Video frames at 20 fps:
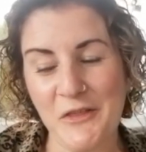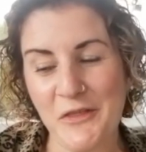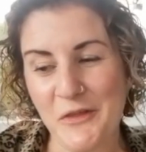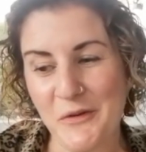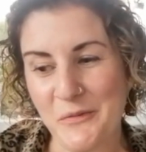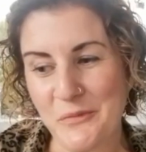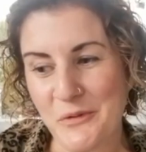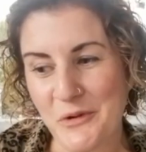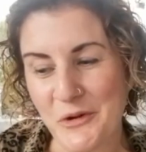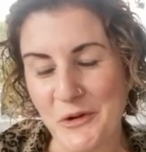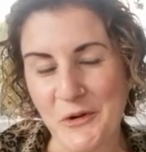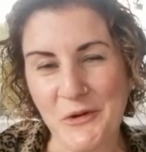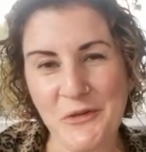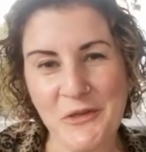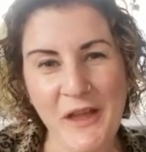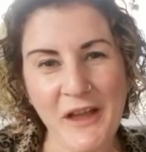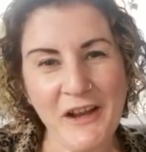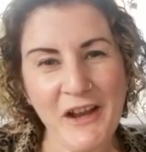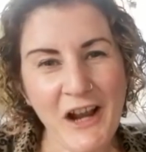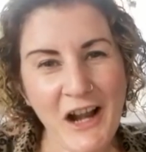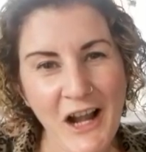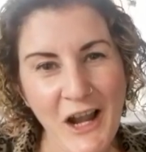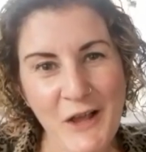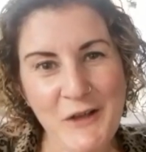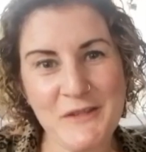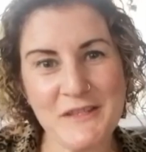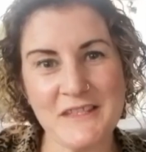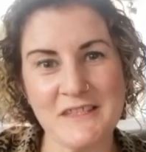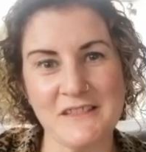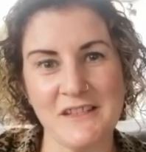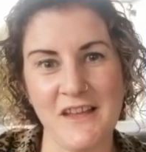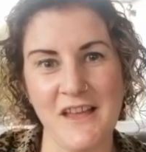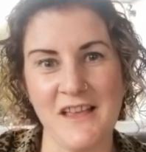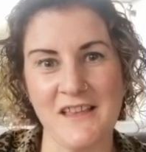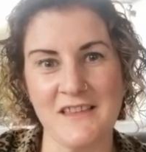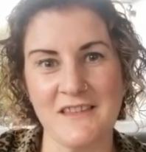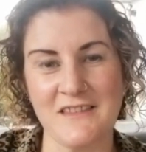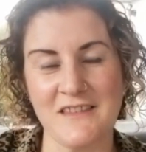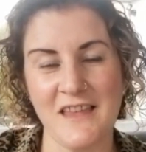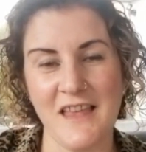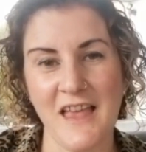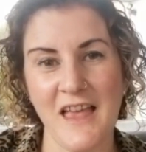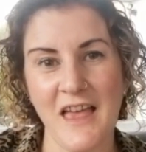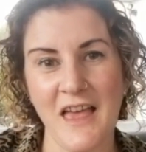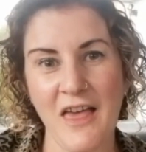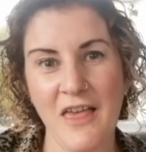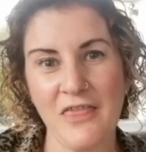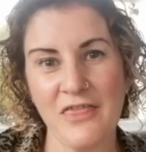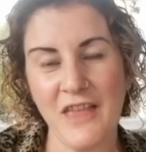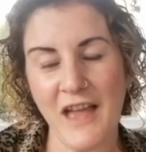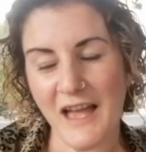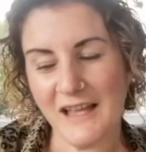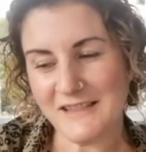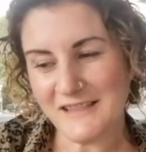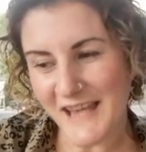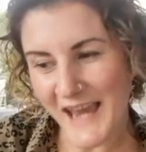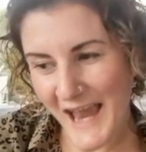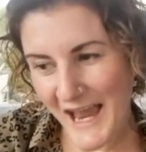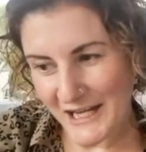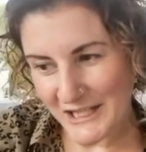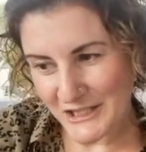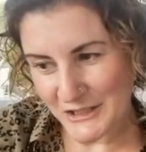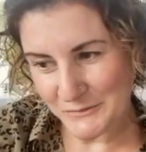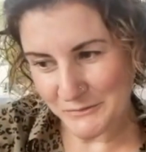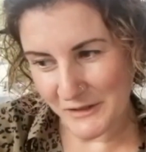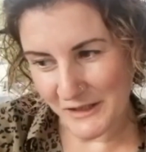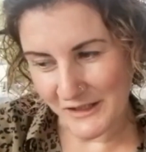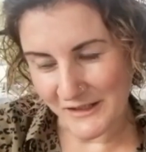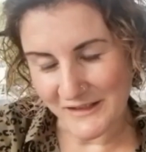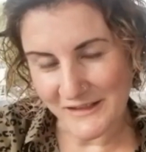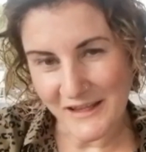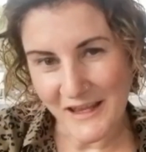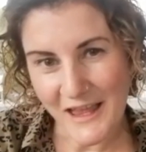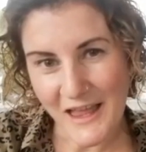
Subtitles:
the wool, that closeness, that attachment,